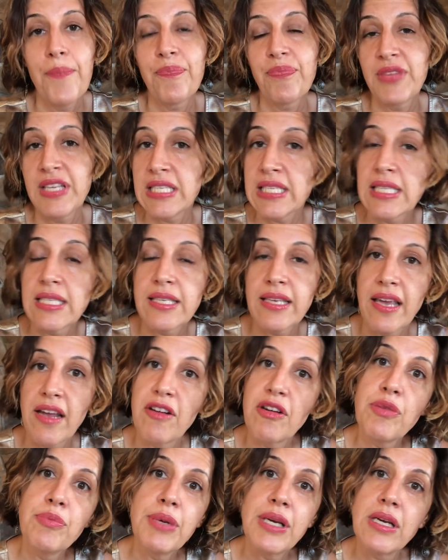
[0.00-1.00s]
This is
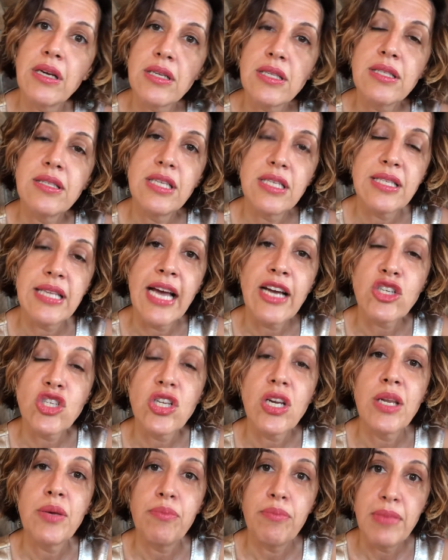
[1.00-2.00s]
scary because this
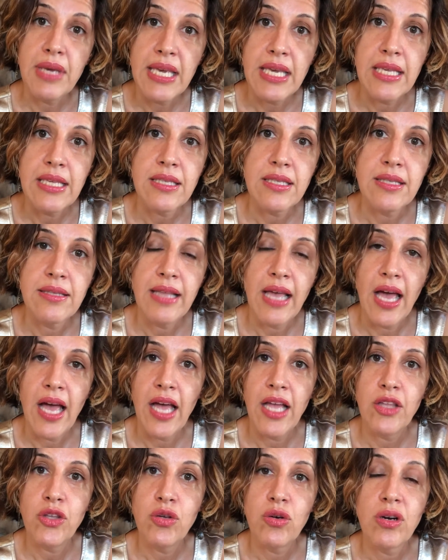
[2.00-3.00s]
actually means
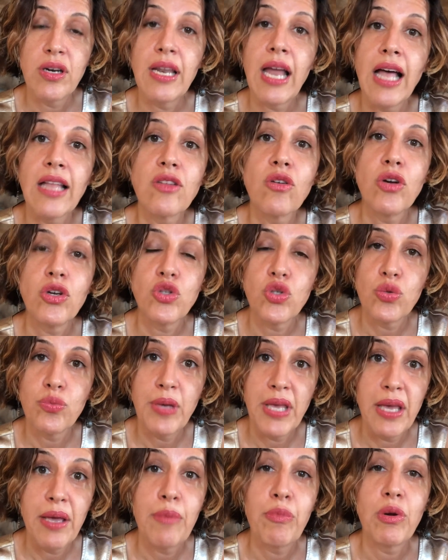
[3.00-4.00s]
that you're not going to
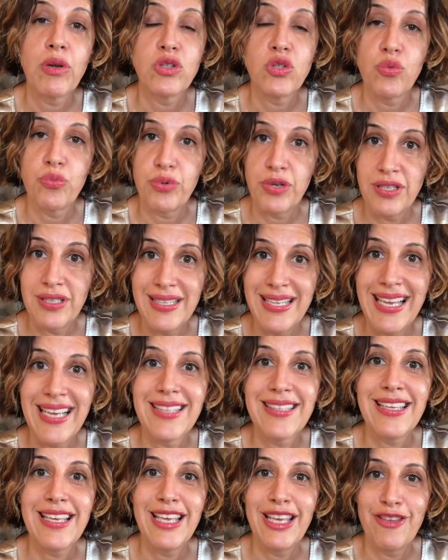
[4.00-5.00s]
be able to
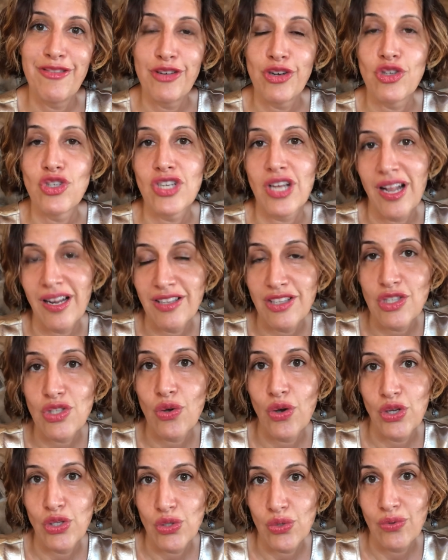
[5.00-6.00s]
predict if your child is
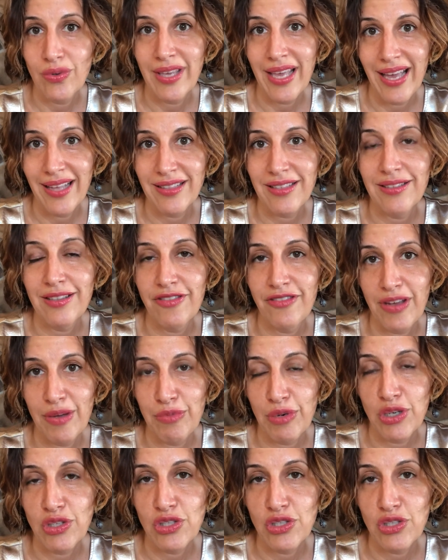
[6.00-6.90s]
going to get the febrile